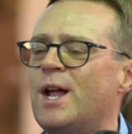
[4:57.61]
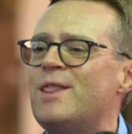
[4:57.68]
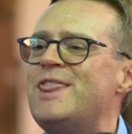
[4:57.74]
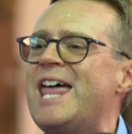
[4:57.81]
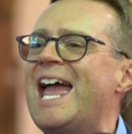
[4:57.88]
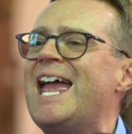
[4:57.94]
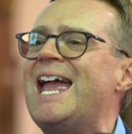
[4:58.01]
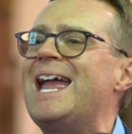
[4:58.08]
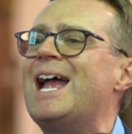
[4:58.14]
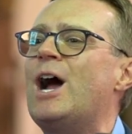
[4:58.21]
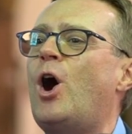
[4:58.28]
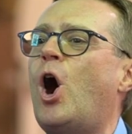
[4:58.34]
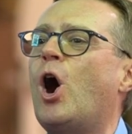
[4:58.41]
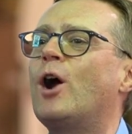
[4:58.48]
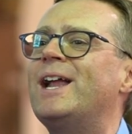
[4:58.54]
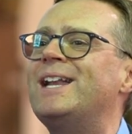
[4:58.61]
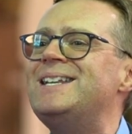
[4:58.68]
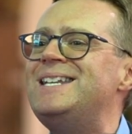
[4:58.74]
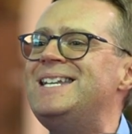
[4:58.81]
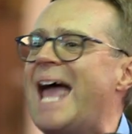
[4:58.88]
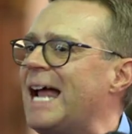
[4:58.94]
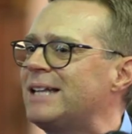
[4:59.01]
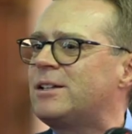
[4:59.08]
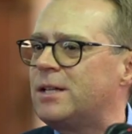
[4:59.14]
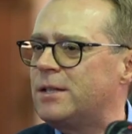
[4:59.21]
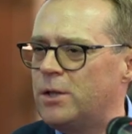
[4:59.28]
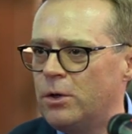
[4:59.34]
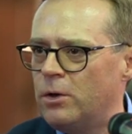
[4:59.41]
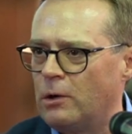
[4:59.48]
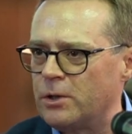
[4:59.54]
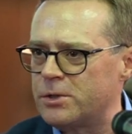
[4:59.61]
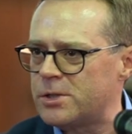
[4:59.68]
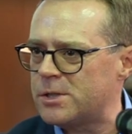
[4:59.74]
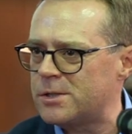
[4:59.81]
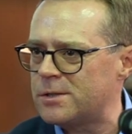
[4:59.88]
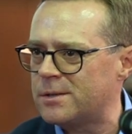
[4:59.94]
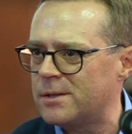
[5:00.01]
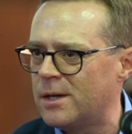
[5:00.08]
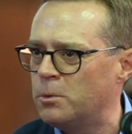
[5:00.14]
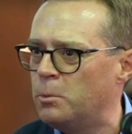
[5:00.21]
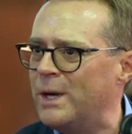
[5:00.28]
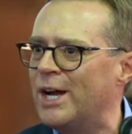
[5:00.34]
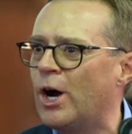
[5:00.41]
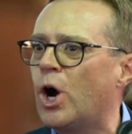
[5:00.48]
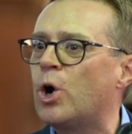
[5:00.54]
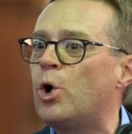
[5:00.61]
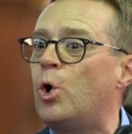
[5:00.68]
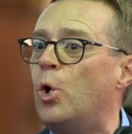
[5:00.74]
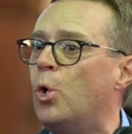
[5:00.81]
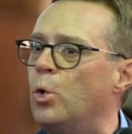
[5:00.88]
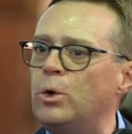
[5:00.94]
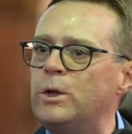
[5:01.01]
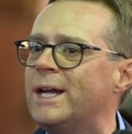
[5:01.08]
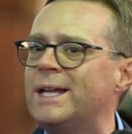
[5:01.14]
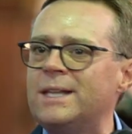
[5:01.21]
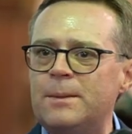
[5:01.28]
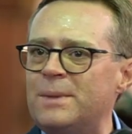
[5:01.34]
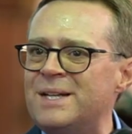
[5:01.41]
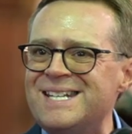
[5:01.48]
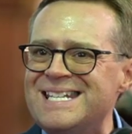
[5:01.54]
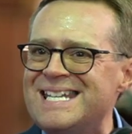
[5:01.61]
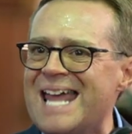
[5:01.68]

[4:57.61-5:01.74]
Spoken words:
they are in debt to us and we are holding them in